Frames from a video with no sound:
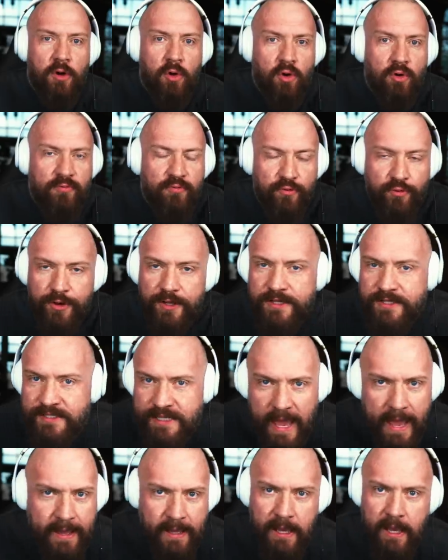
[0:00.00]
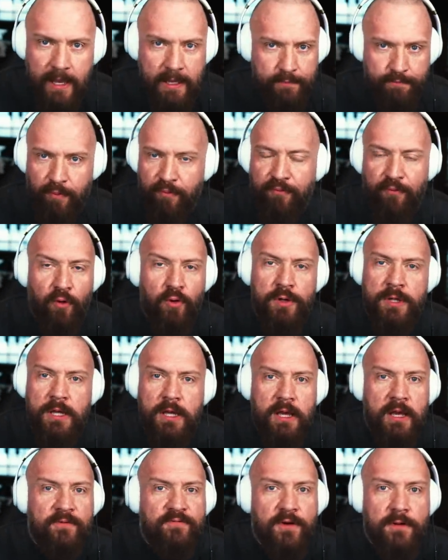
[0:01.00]
over a decade before
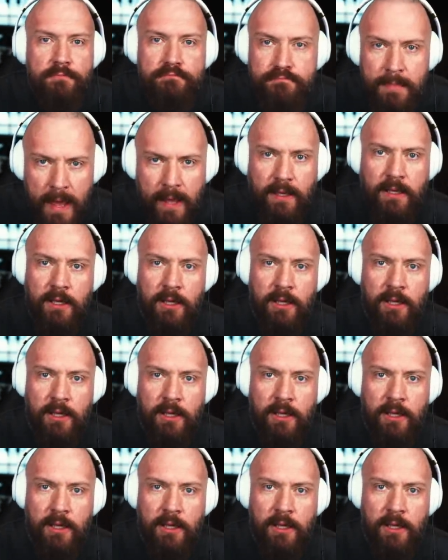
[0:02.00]
he even met